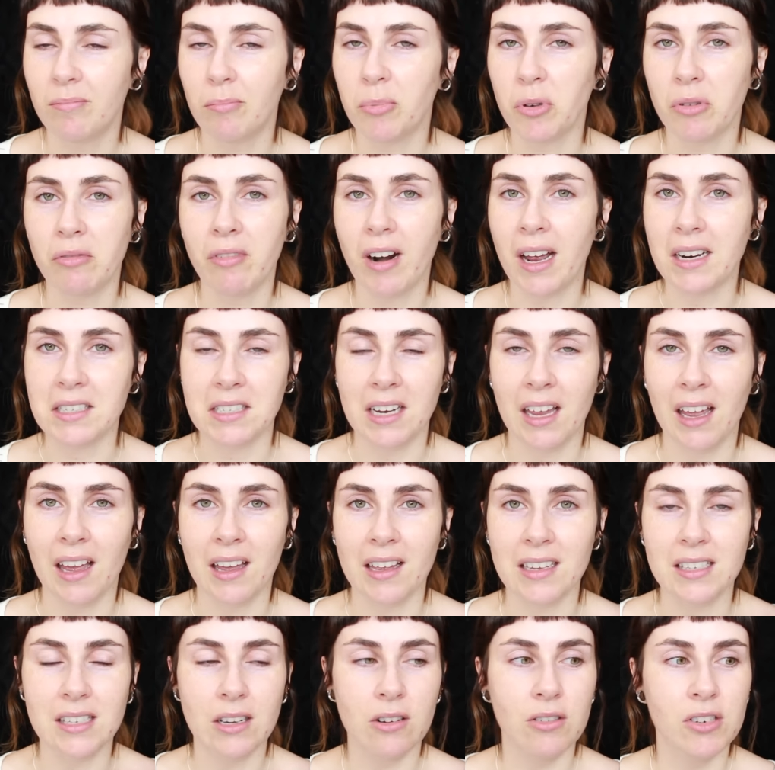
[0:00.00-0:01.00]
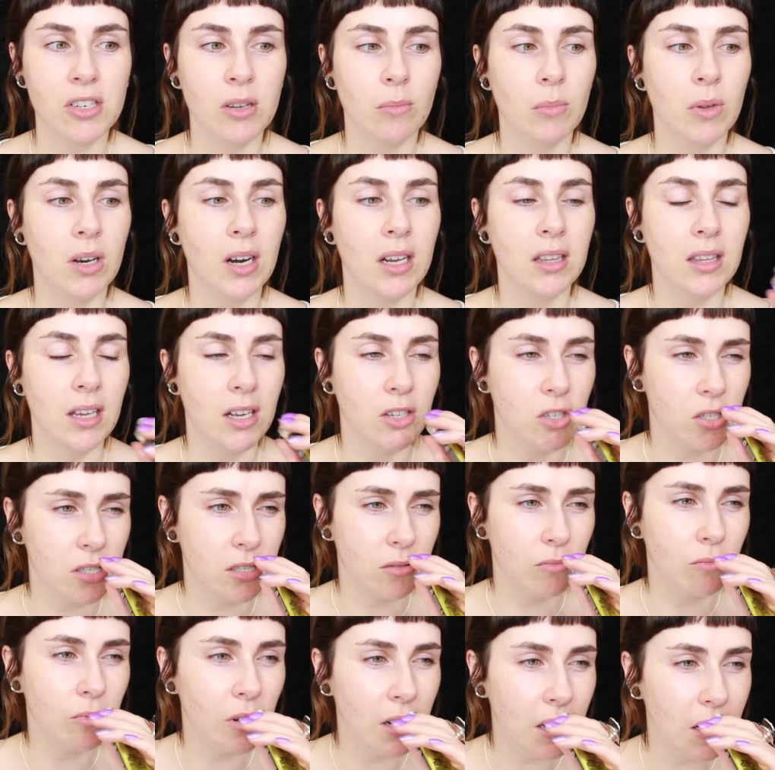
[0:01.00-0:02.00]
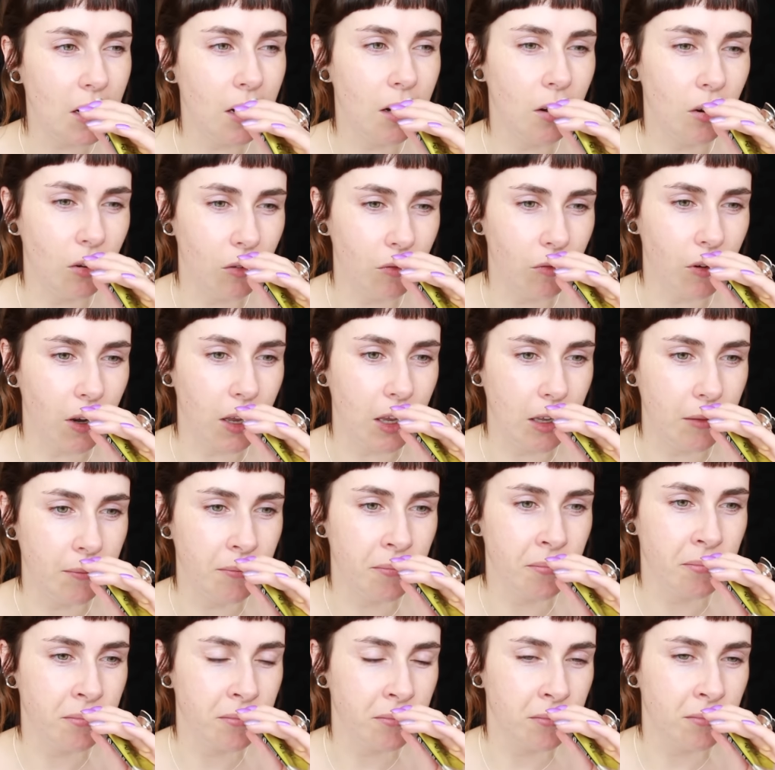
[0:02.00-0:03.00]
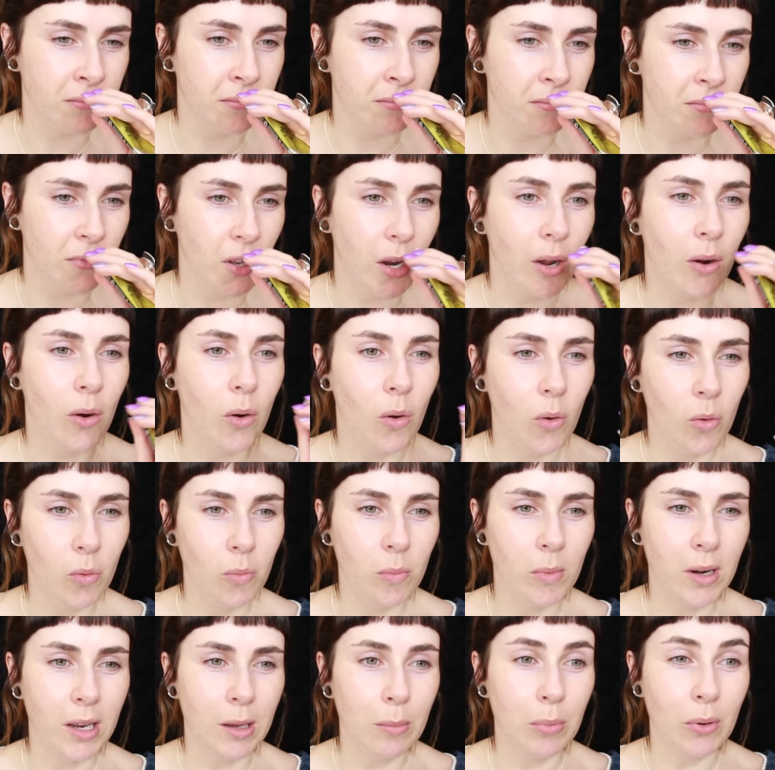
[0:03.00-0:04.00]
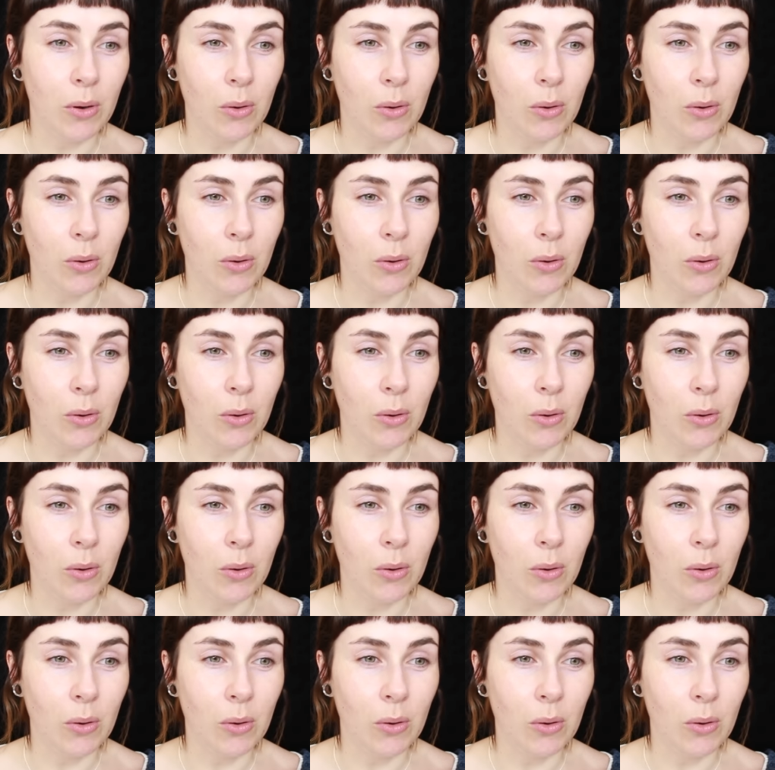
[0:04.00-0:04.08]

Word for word: Bunratty Castle or something like that. Just a really lovely, homely